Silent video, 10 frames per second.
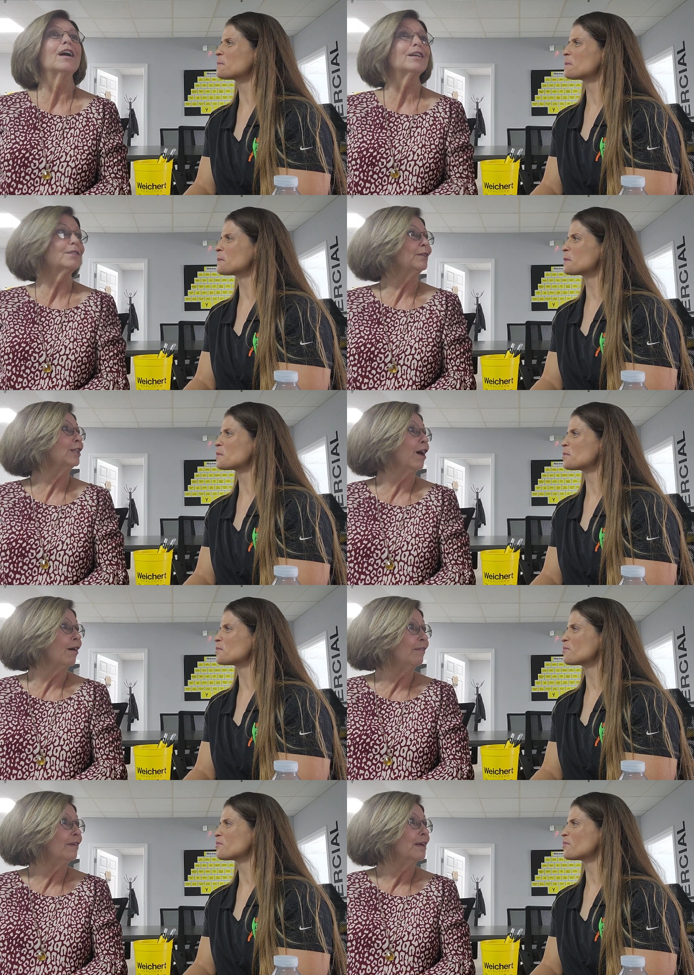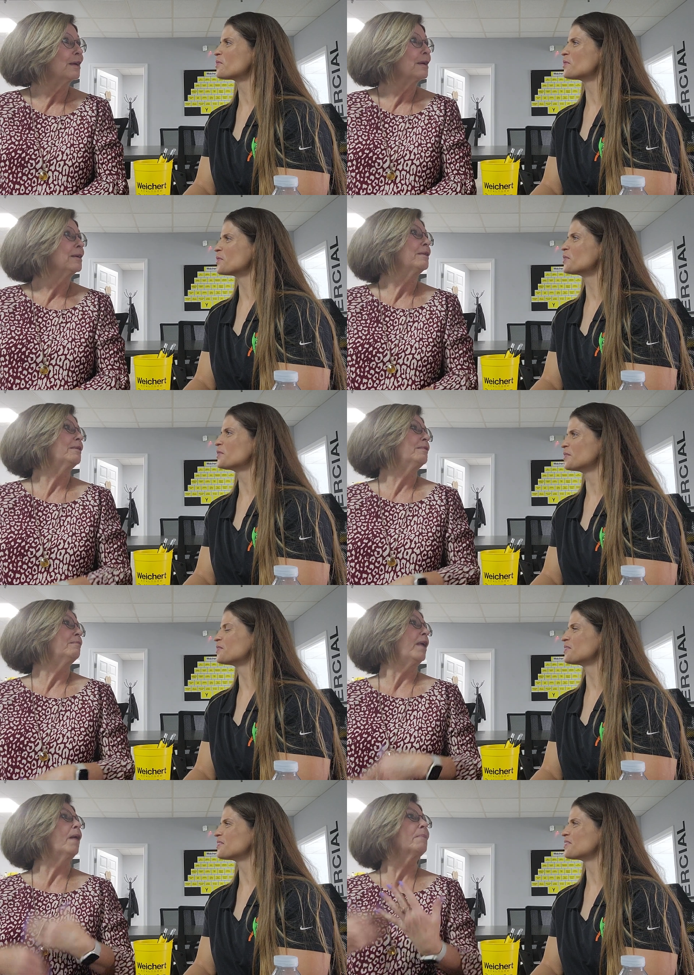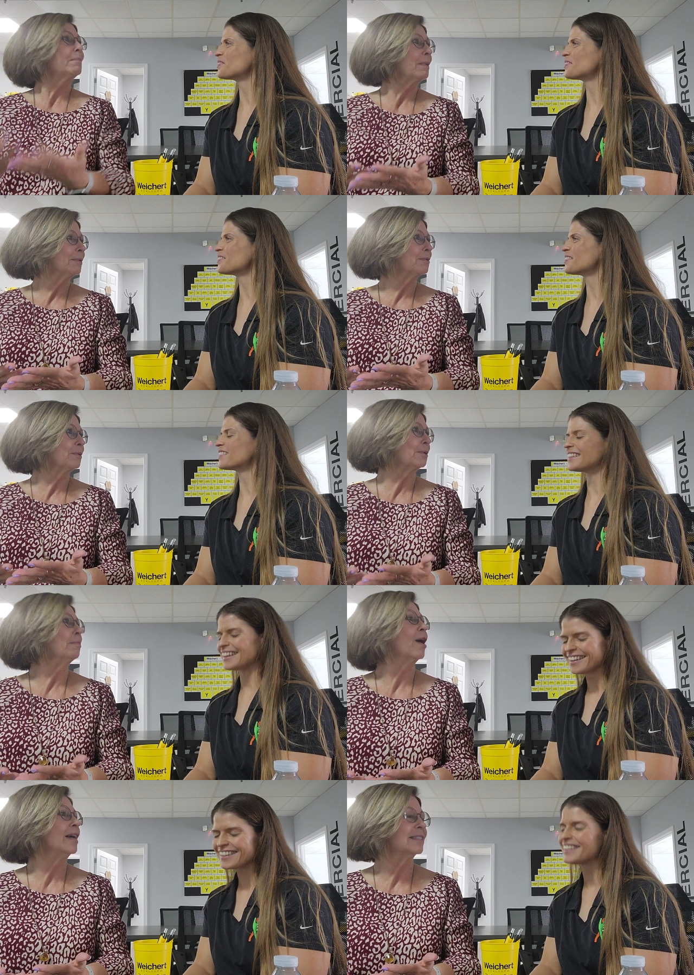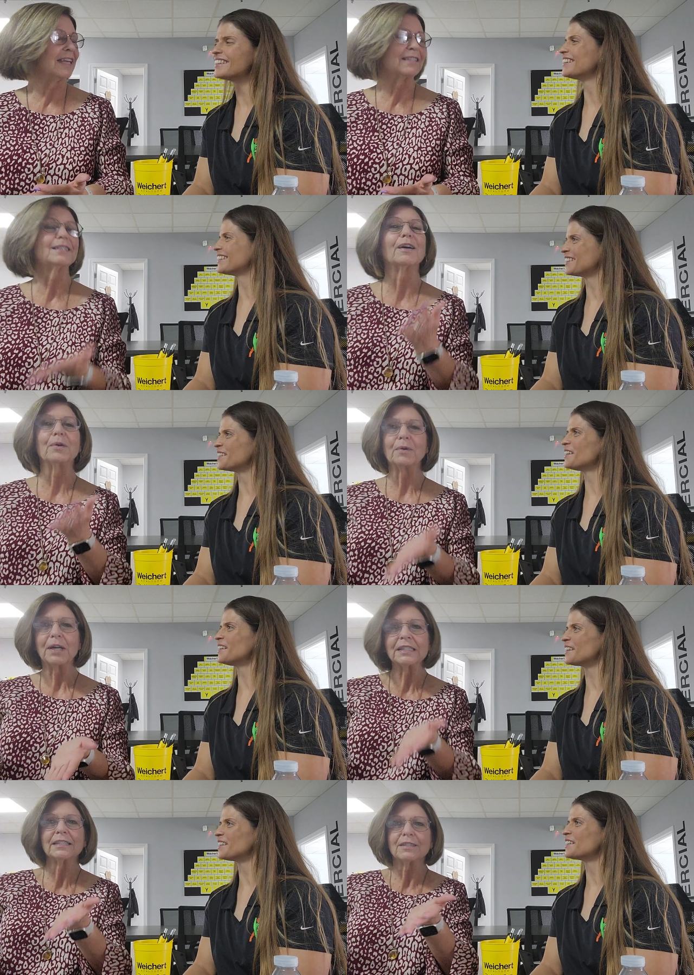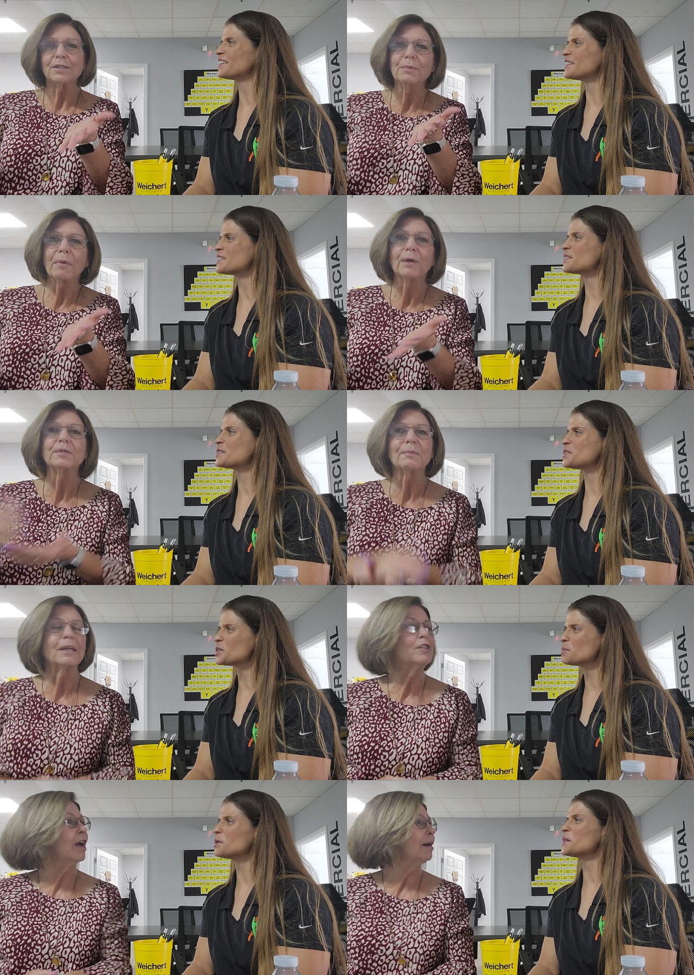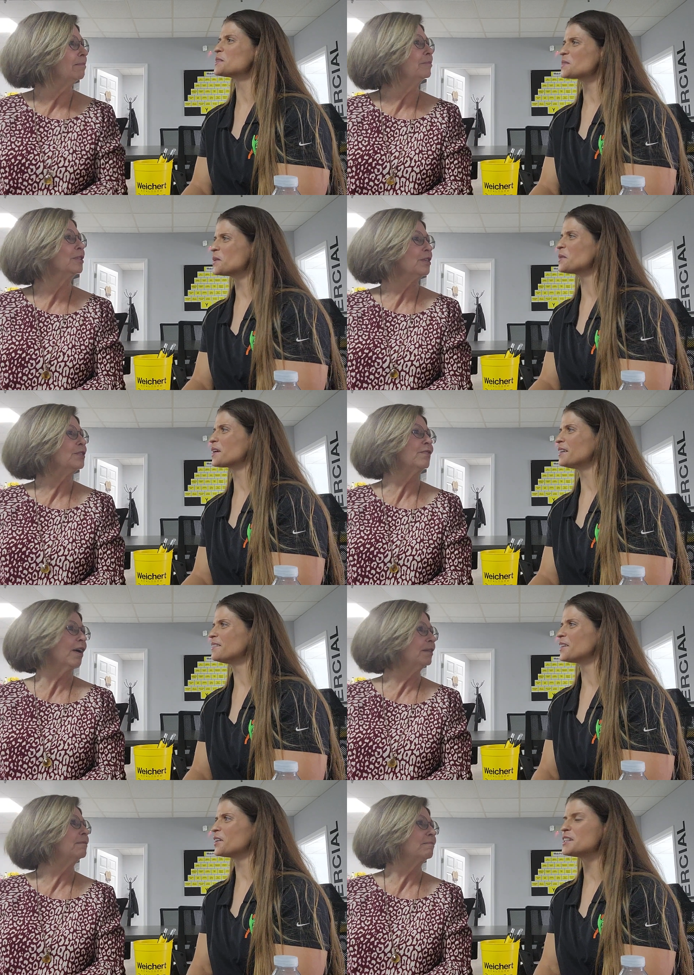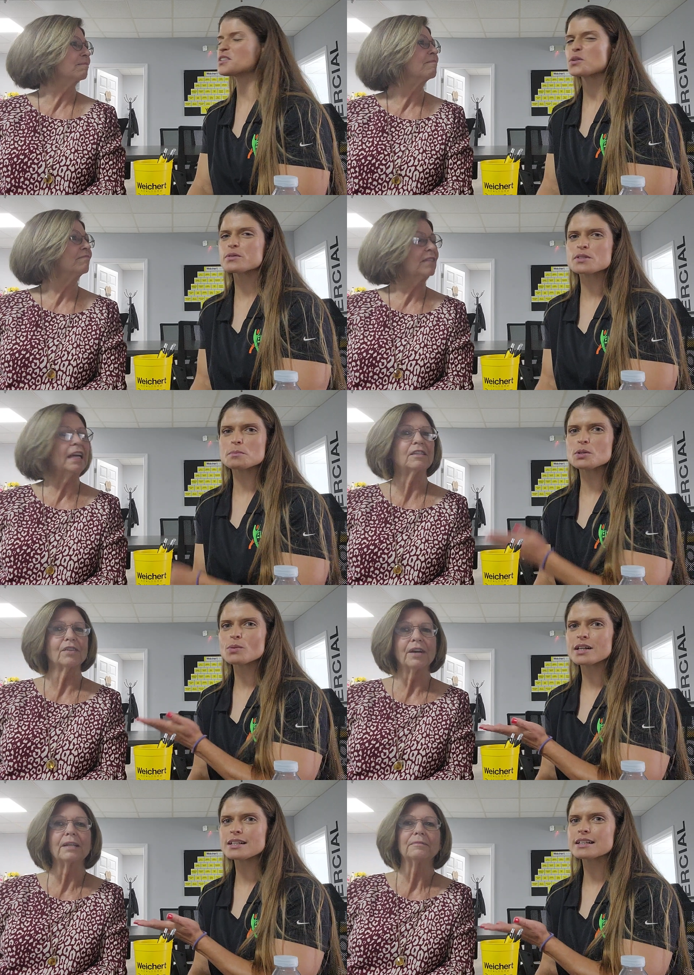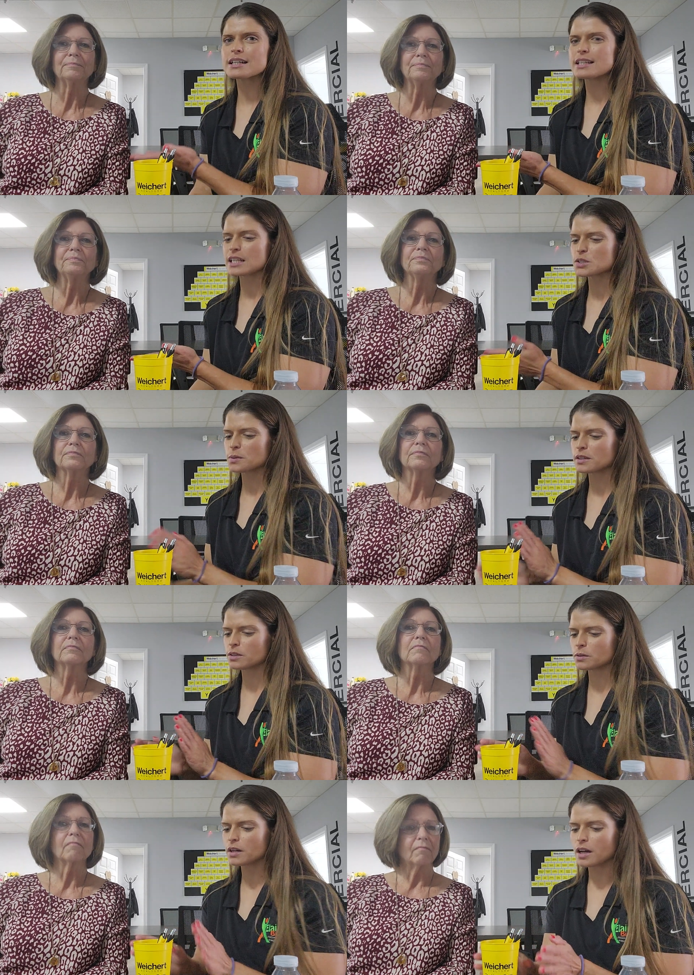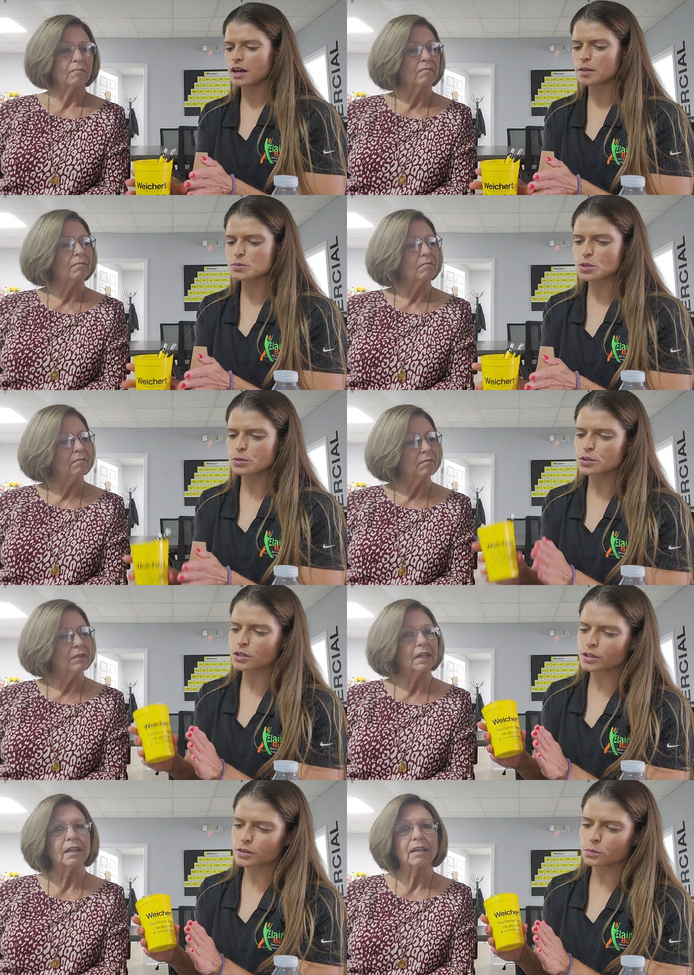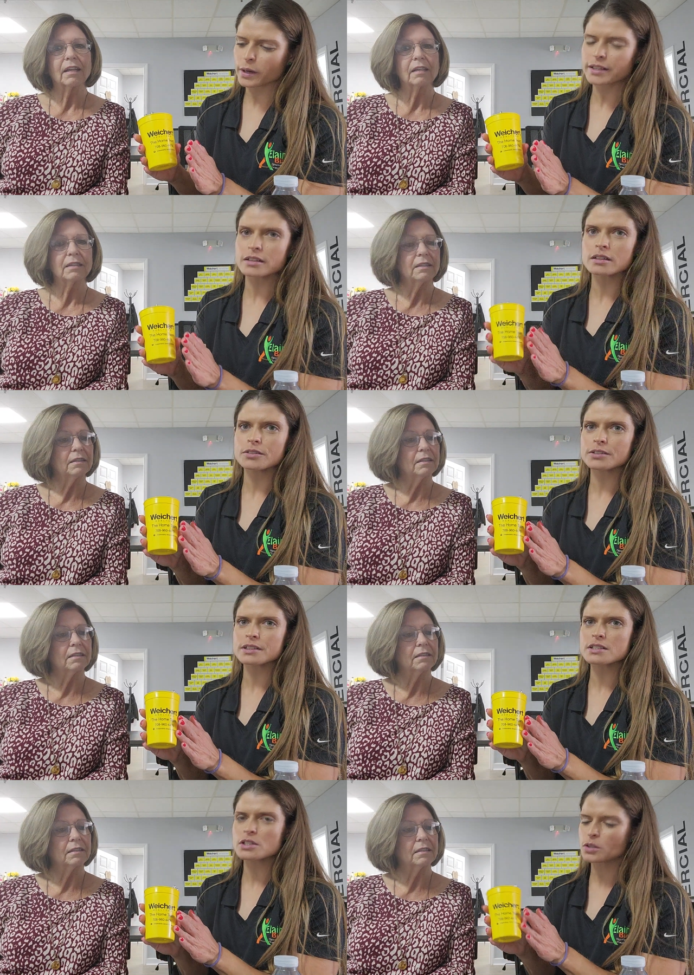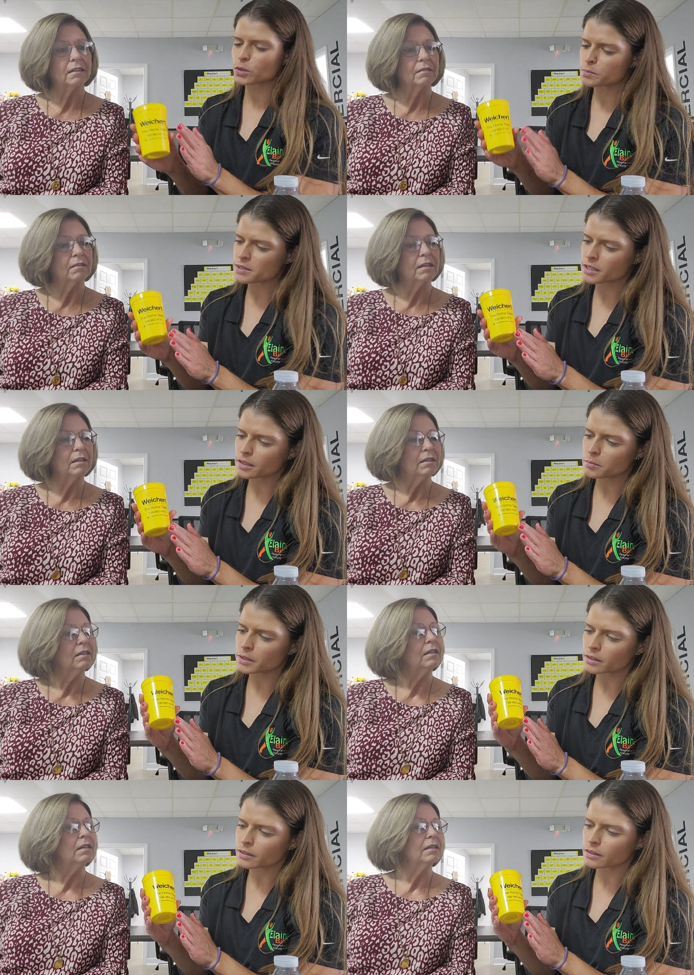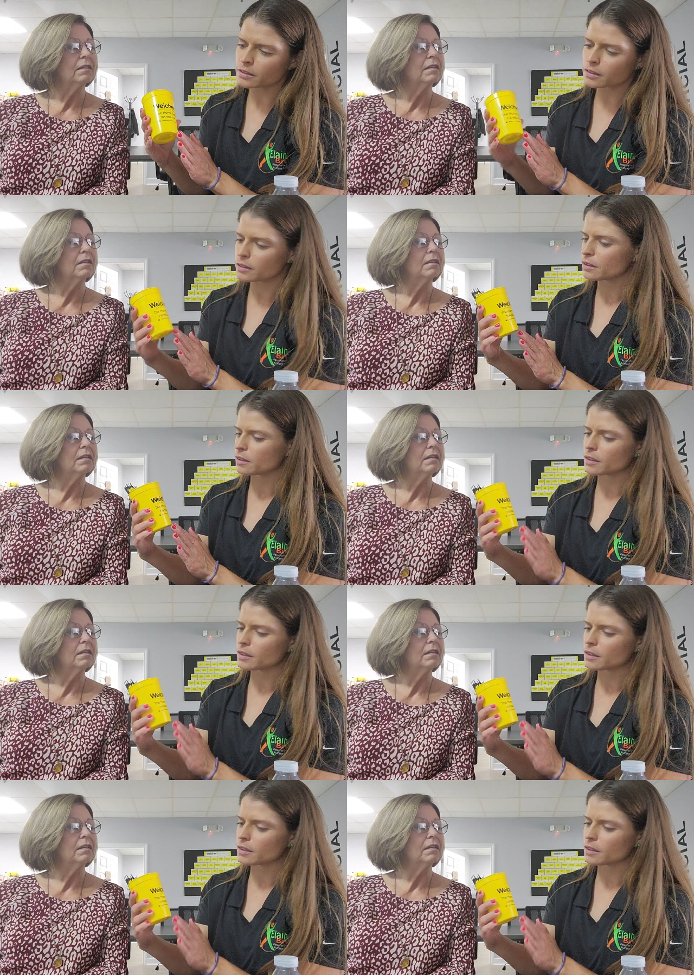Speaker 1: I also love helping people through the process. So it's two parts of my two job, parts. which okay. is fun. All
Speaker 2: right. So if someone wanted to connect with you, um, so you're Weichert Realty Home Team in